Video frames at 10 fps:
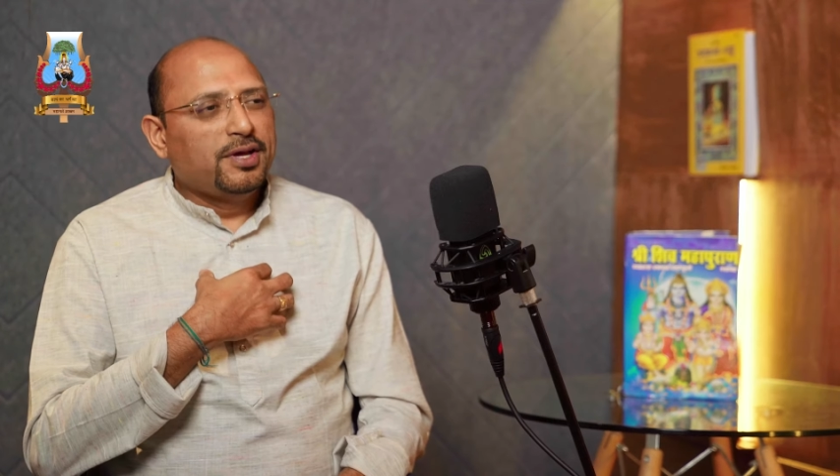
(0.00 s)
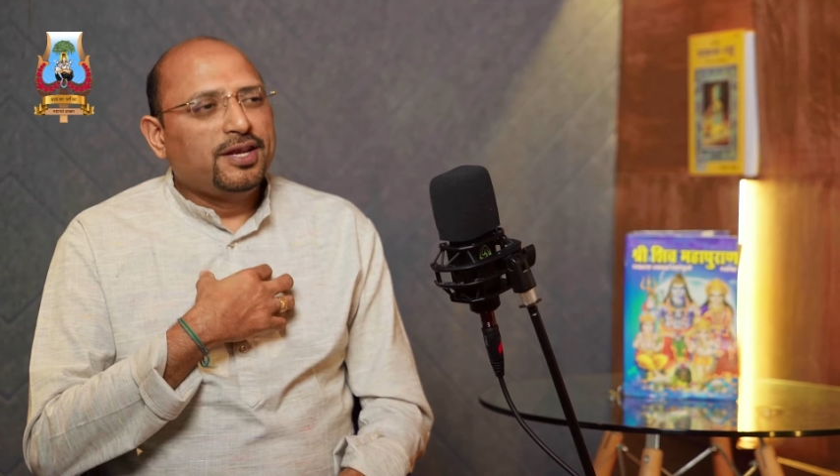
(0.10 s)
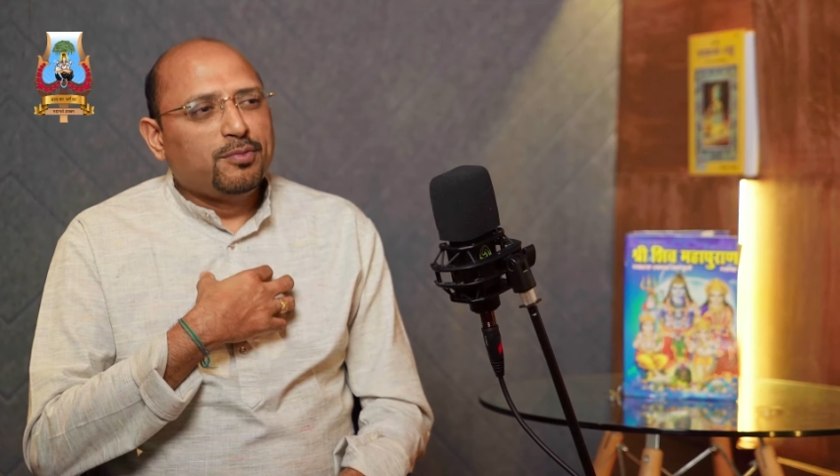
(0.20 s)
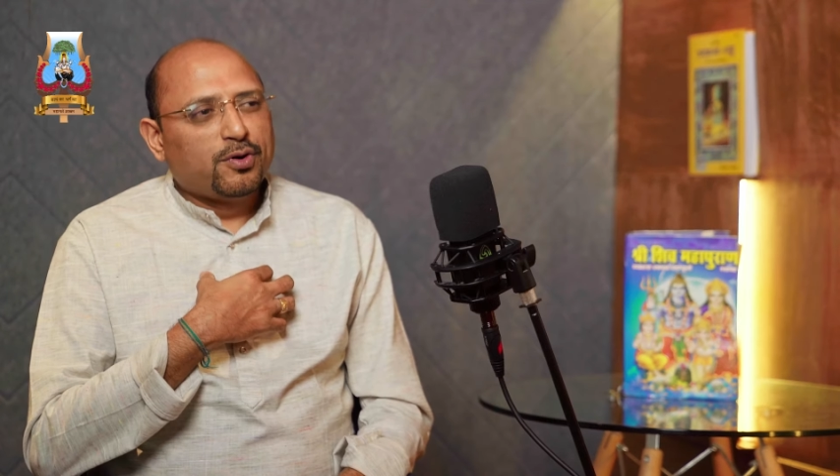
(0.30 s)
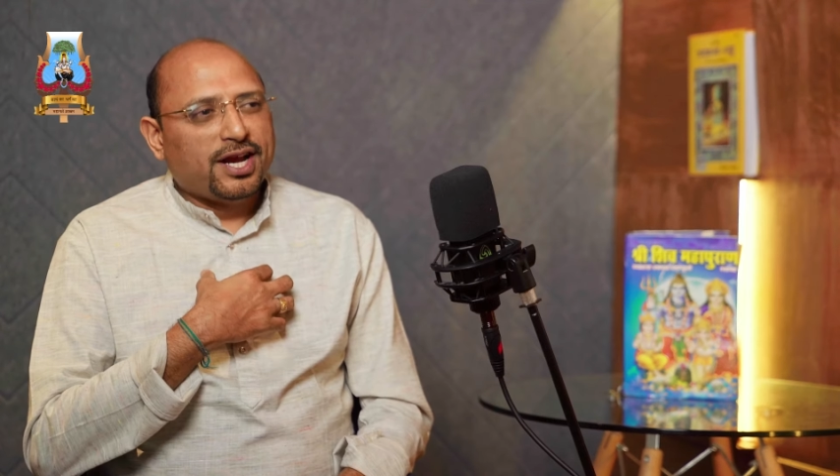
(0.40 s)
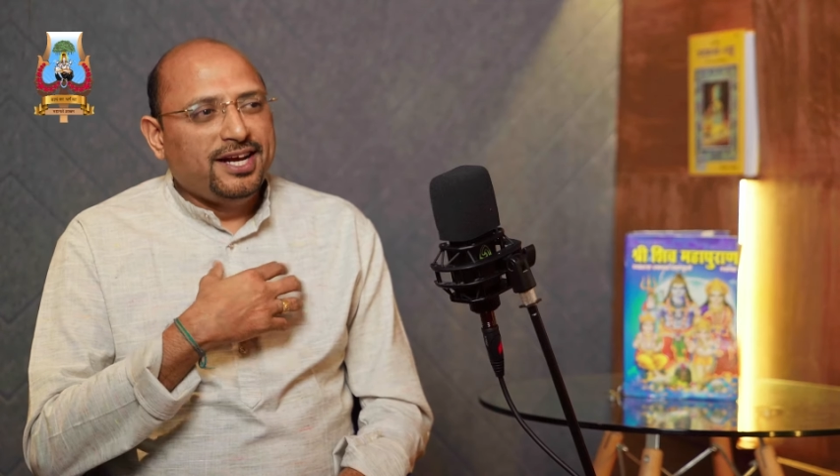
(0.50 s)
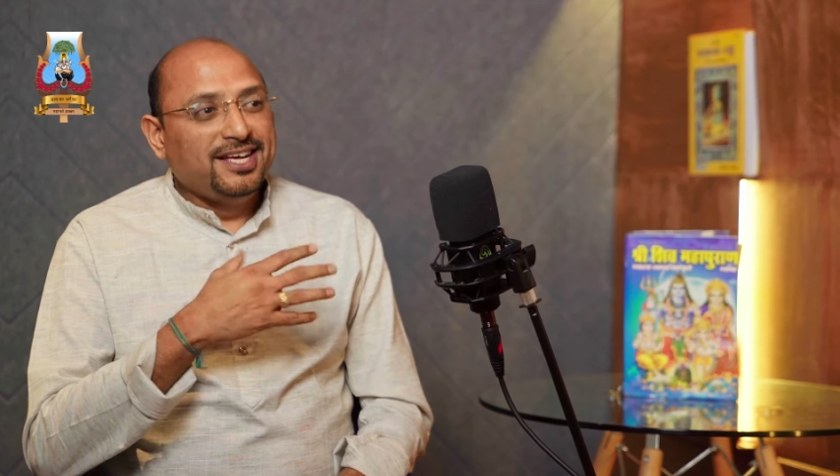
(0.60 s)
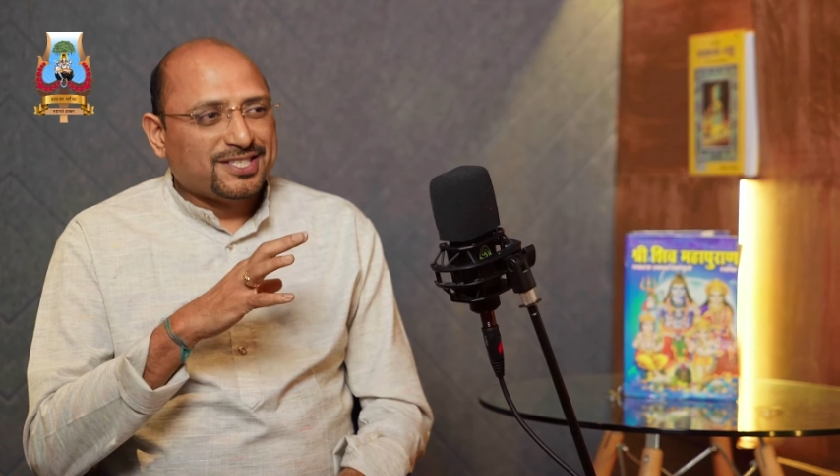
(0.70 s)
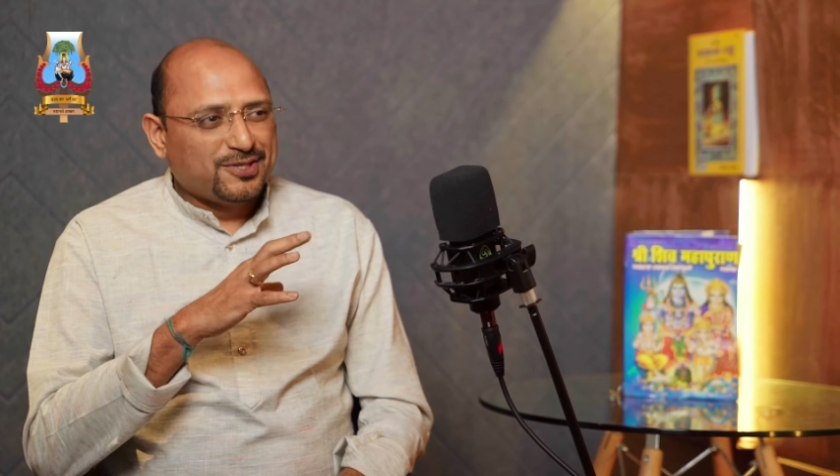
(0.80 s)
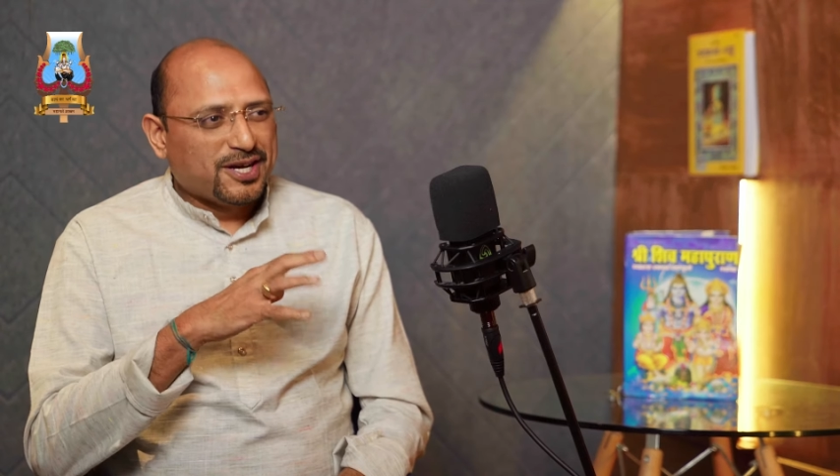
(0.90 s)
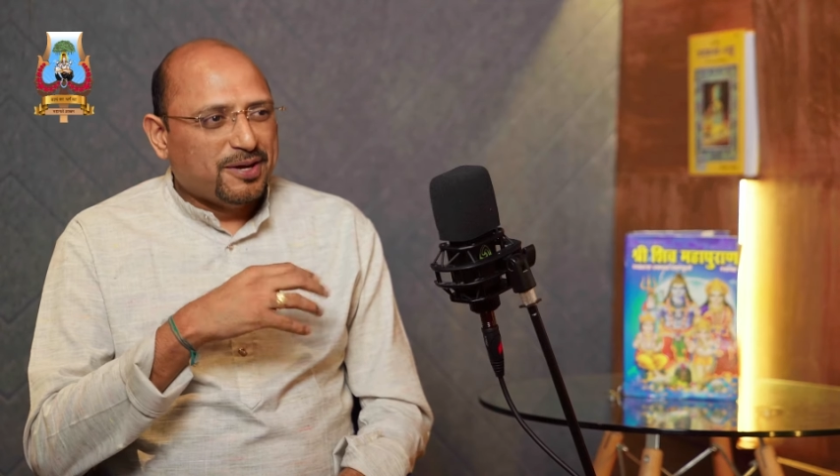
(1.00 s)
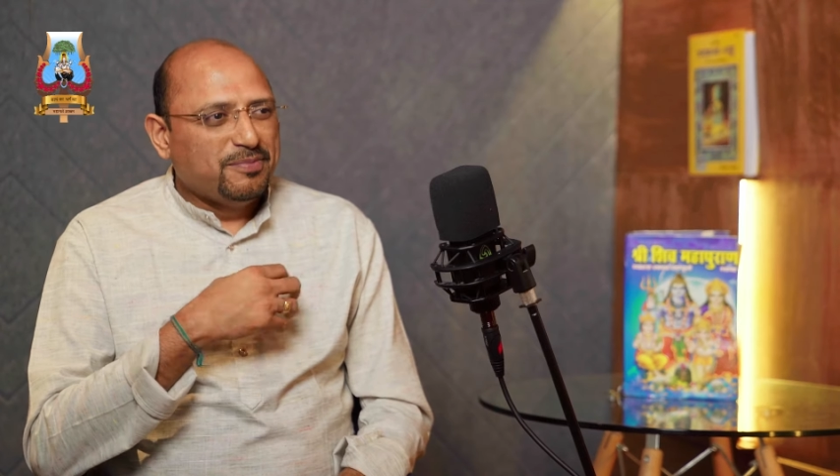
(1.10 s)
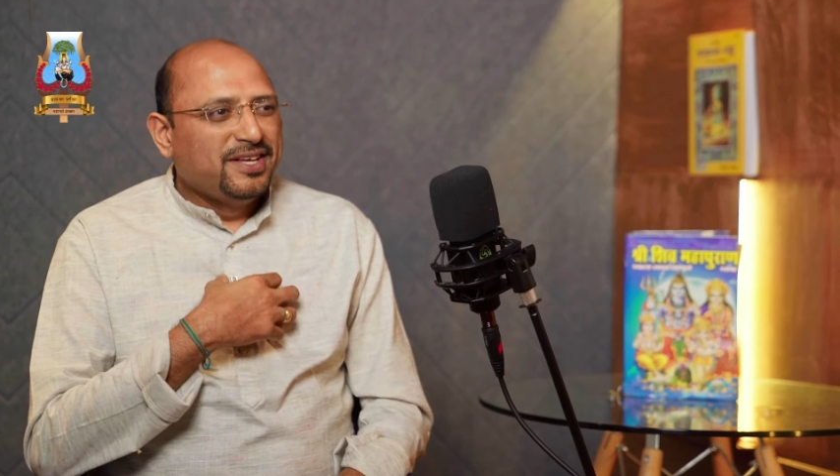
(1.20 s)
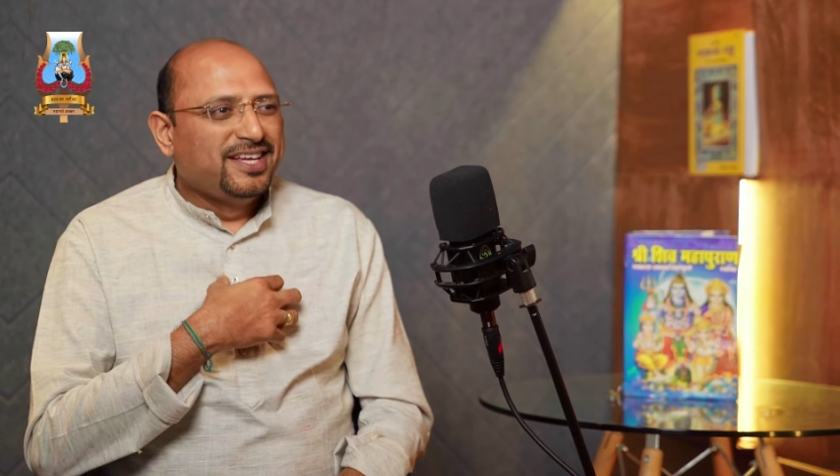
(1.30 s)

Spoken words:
many more ideas to come.